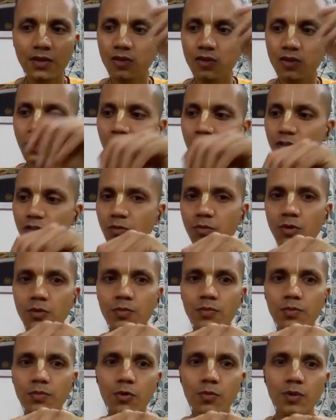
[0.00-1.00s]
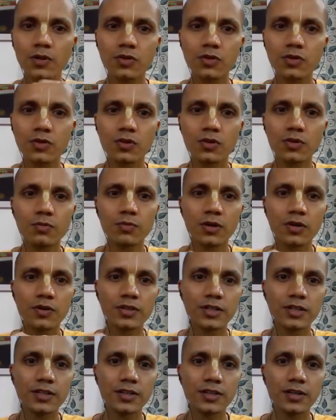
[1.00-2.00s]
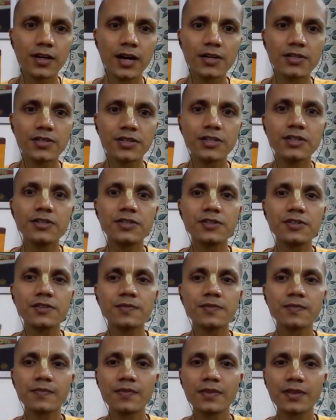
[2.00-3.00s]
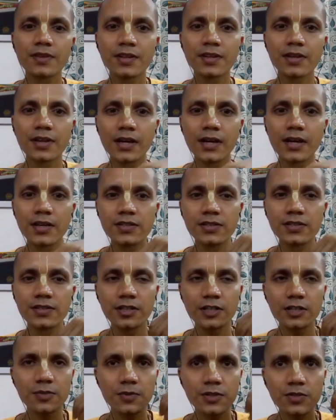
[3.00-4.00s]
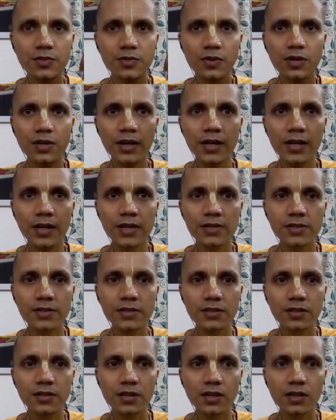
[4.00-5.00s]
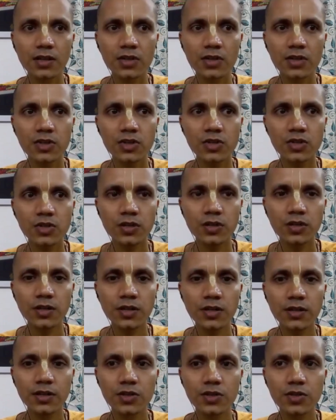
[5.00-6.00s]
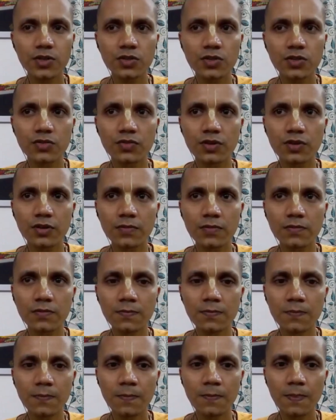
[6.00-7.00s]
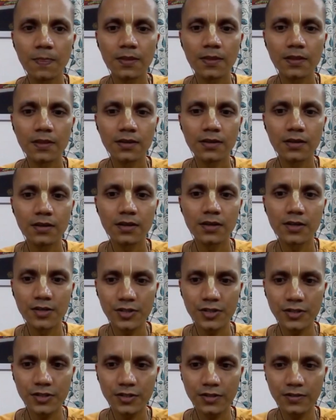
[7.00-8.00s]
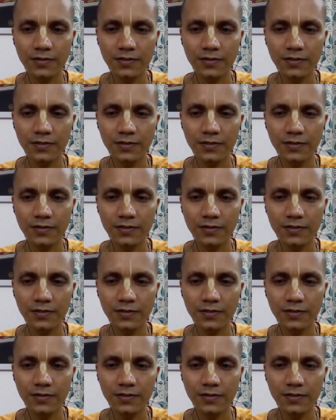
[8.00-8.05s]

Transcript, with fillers: so that's a Prabhupada wrote Bhagavad Gita as it is. As it is means what? As Arjuna understood from Krishna.